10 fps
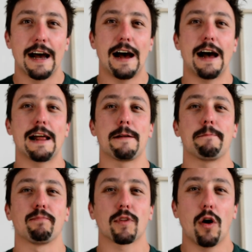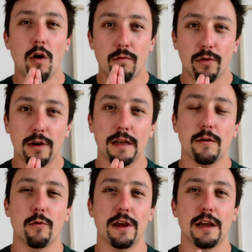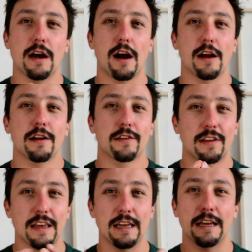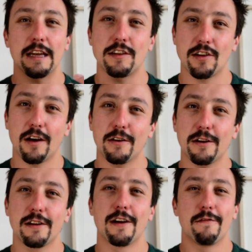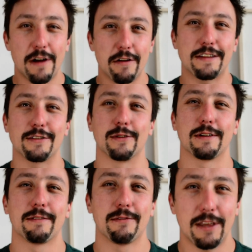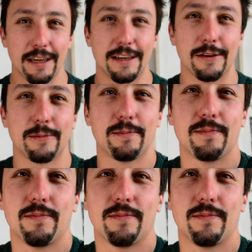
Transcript: and hopefully, we are seeing each other very soon. Thank you.